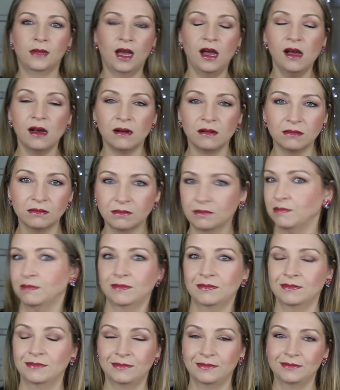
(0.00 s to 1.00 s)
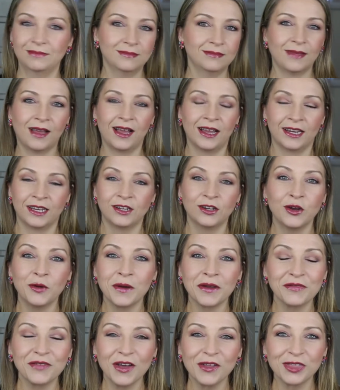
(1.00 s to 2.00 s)
Oh, I didn't
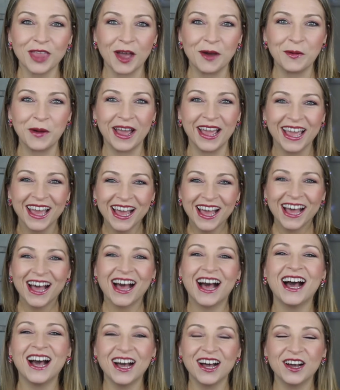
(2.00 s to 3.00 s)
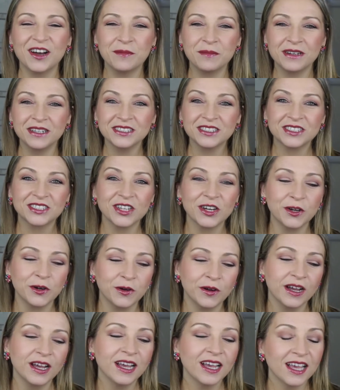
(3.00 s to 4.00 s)
know I felt that way.
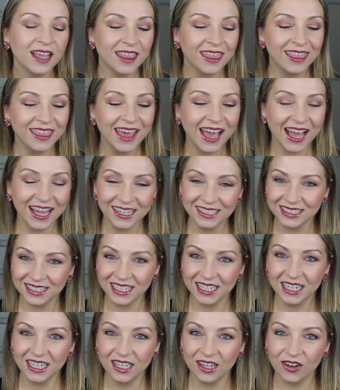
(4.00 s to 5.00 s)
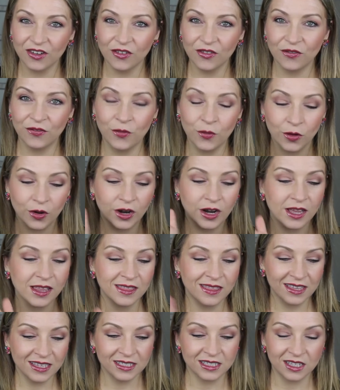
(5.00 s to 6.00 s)
So that is it for
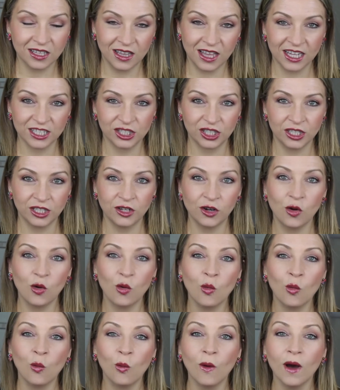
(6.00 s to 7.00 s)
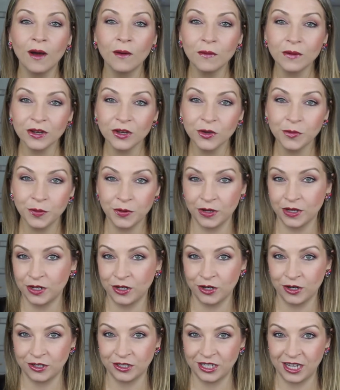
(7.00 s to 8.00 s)
this collection. What would you put
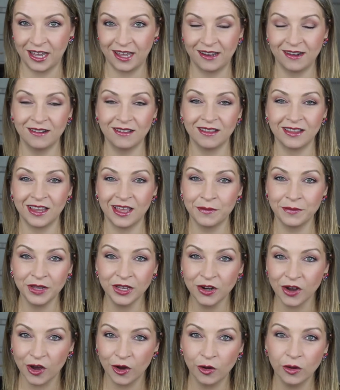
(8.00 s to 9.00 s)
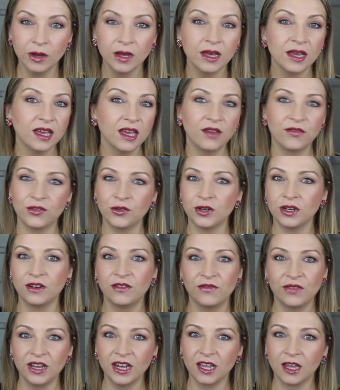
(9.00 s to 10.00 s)
in your 10? Let me know. If you did
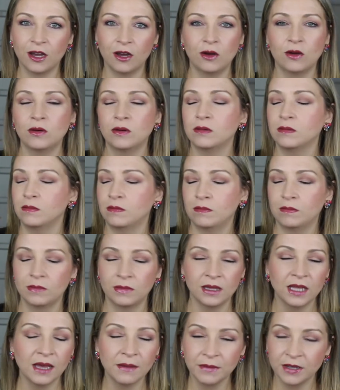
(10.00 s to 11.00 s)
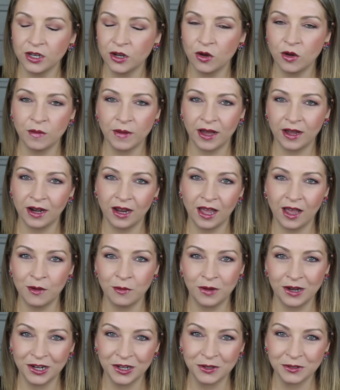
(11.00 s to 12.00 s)
a video, let me know about it. I
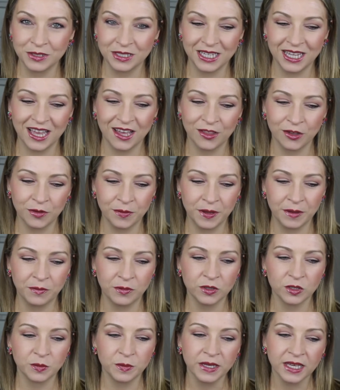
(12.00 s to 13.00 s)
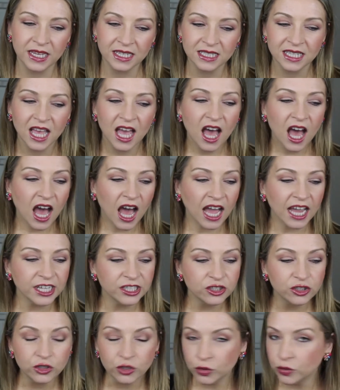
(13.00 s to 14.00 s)
want to go see other people's because
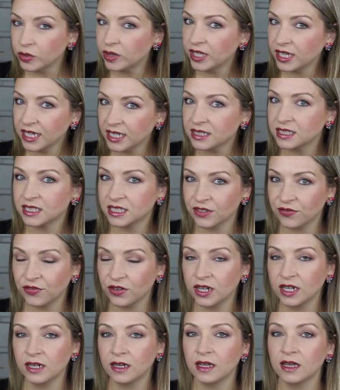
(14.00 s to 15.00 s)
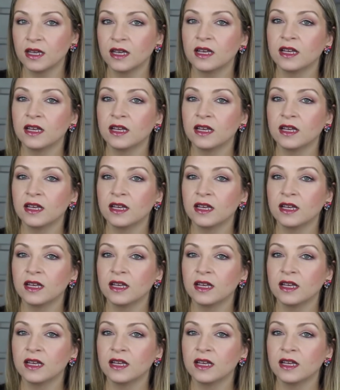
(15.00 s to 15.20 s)
I do think it's different